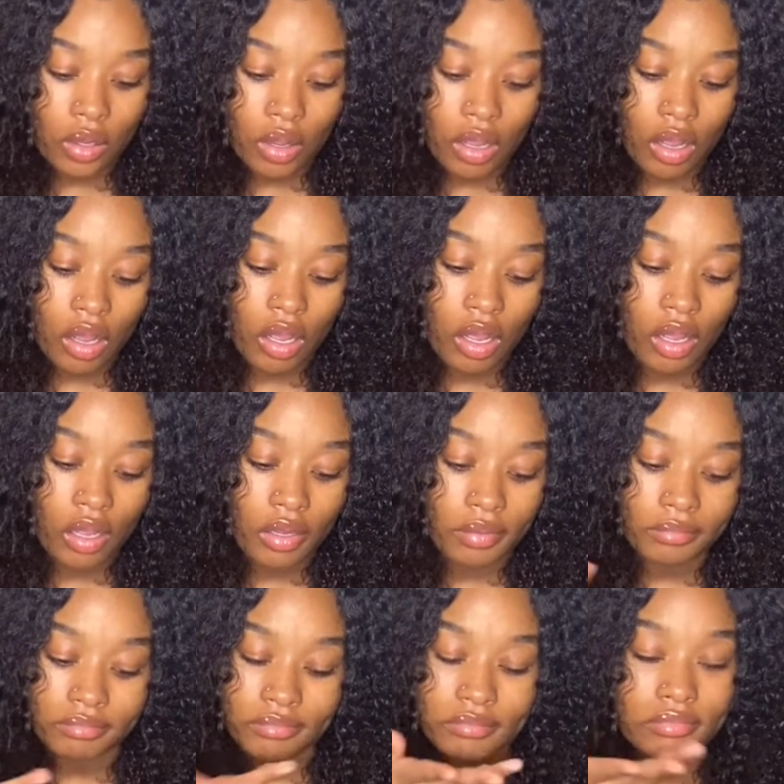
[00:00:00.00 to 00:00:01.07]

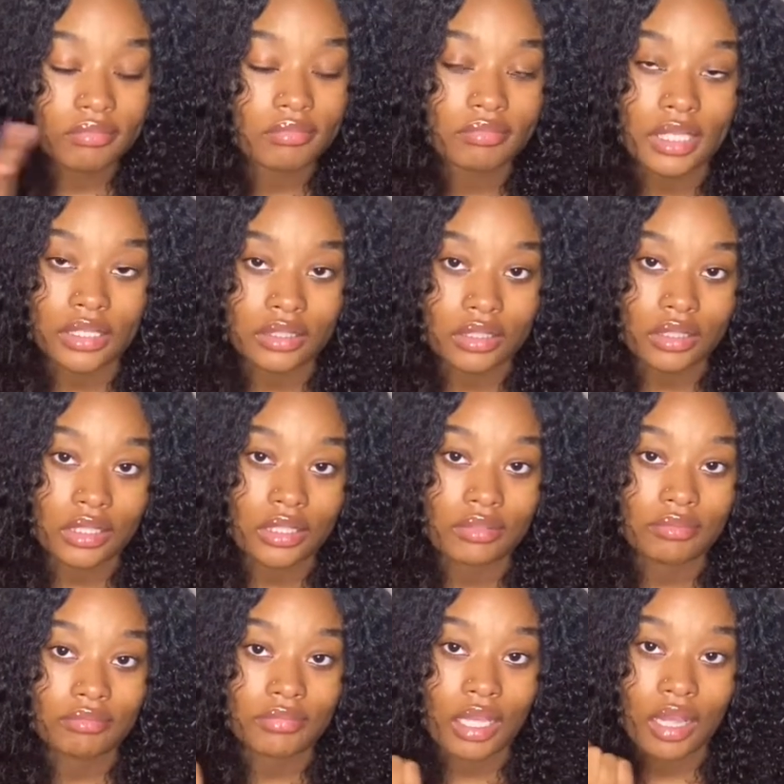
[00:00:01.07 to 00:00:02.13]
Um, basically,
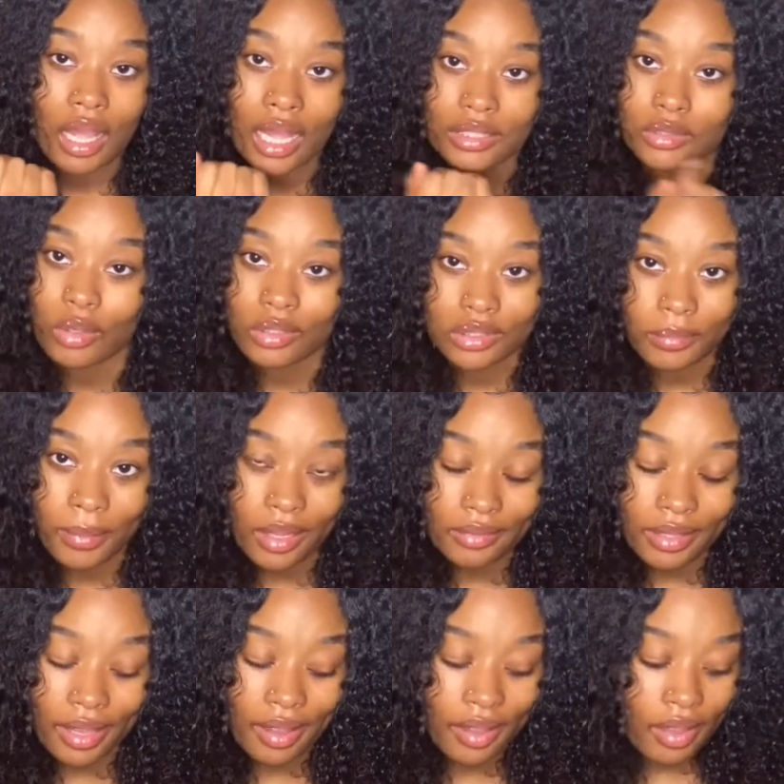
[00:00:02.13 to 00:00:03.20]
I talked
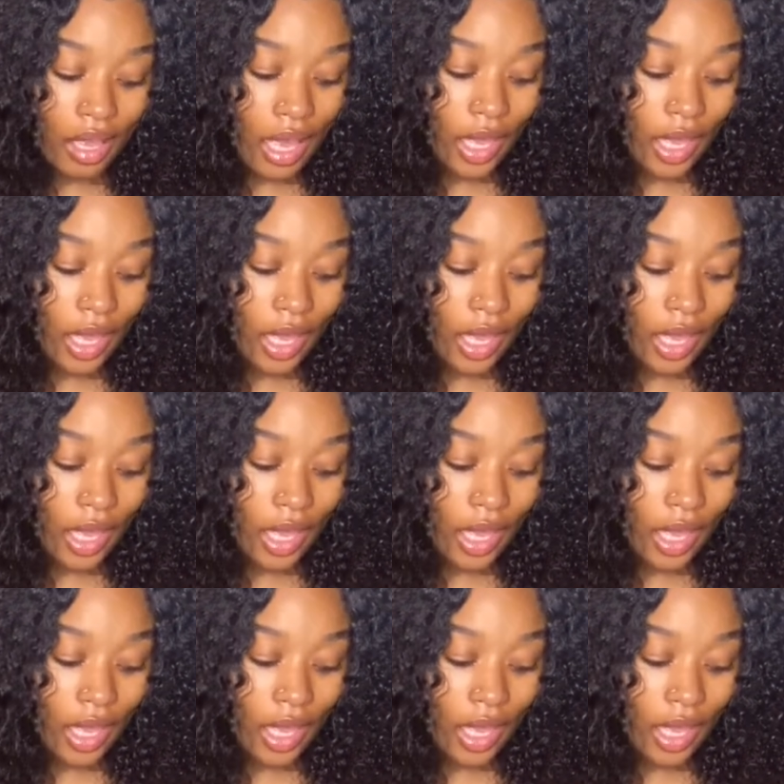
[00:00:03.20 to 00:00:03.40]
about that.